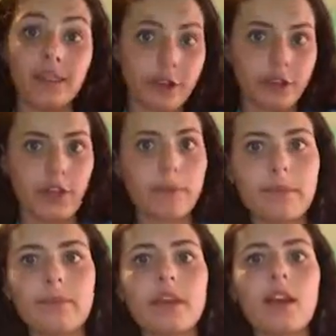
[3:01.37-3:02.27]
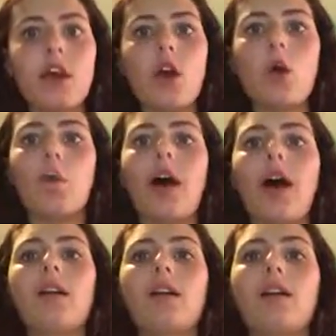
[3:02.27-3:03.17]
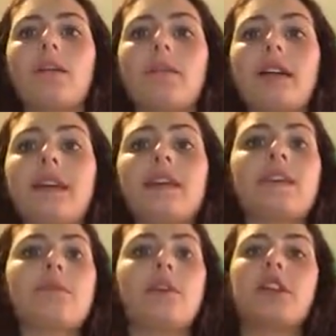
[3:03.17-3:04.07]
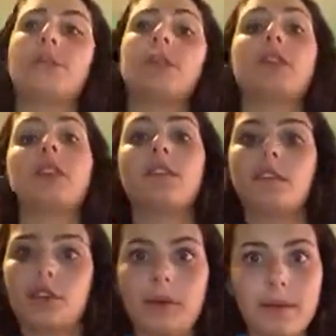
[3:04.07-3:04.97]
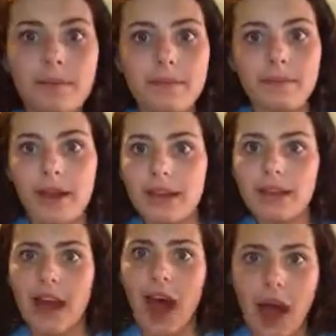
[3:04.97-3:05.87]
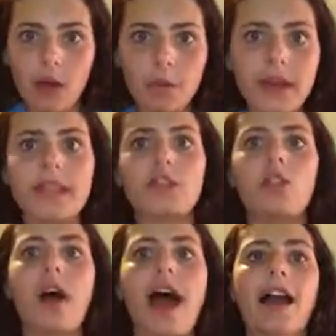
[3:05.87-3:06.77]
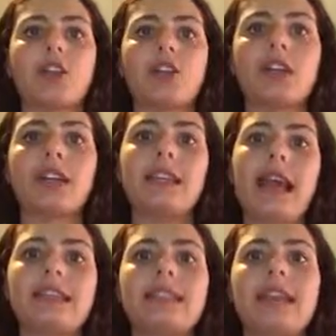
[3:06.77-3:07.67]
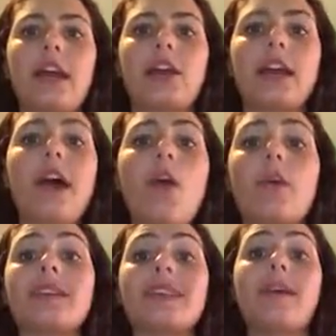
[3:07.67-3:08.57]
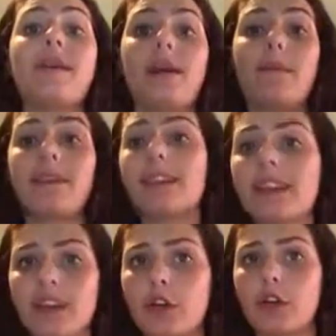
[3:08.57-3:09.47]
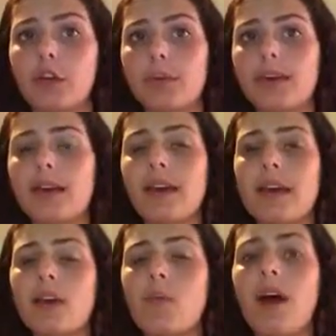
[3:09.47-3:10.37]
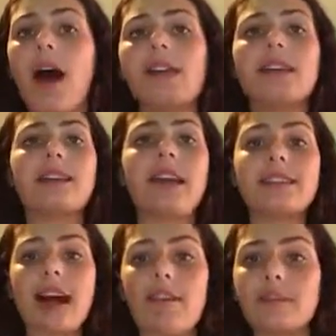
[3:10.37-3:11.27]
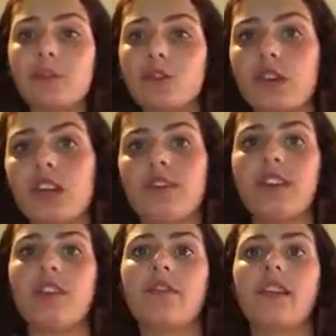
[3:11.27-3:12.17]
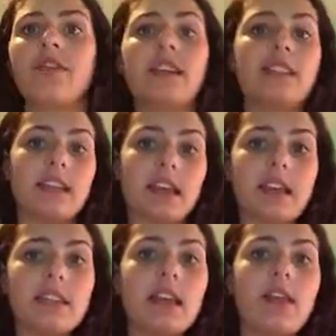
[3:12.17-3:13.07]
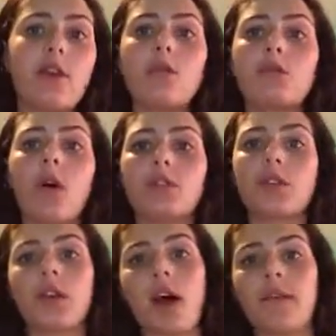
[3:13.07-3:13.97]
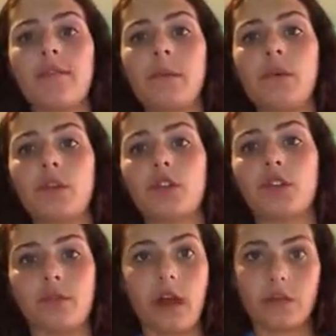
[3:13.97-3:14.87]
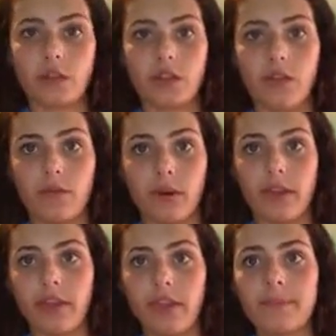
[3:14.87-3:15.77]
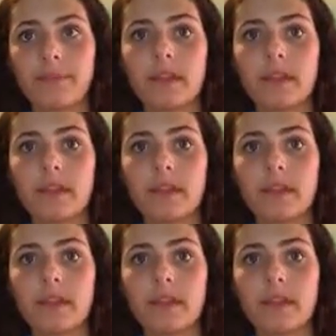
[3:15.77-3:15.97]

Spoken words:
to leadership. While being the smartest person in the group might help, it's not actually necessary when stepping up and leading a group. While it's nice to have some creative and innovative ideas, those also come from who you surround yourself with.